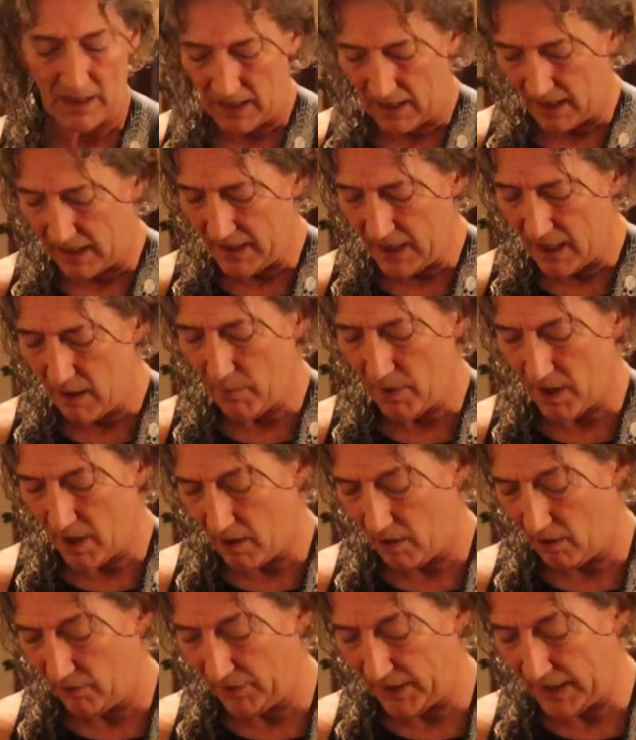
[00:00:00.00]
And here we are
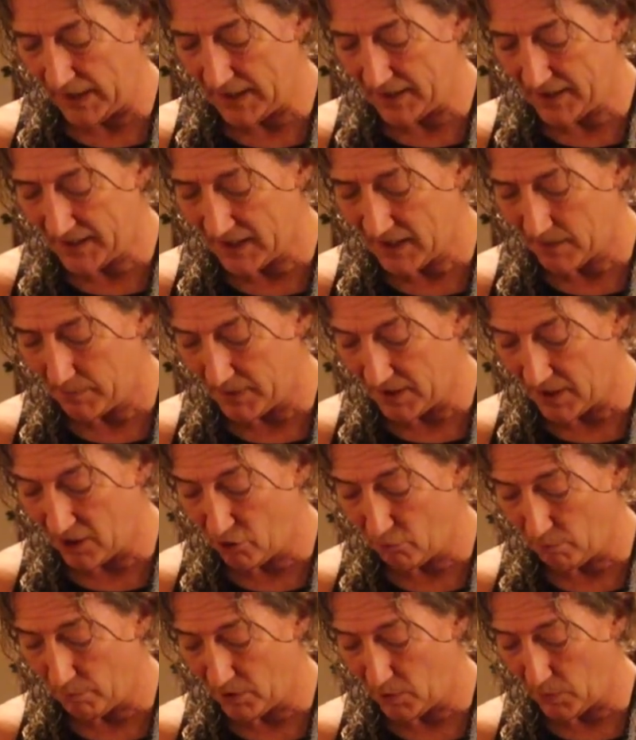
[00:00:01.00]
on the centre
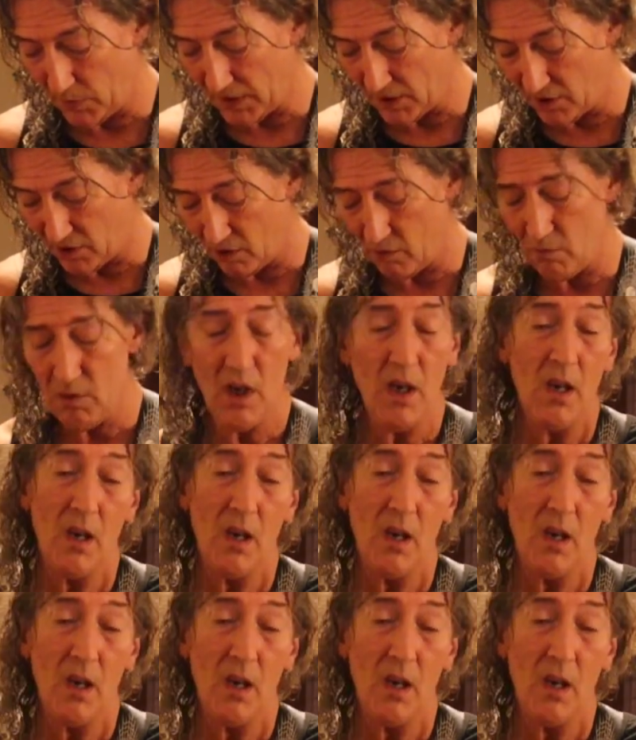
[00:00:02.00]
position between the two.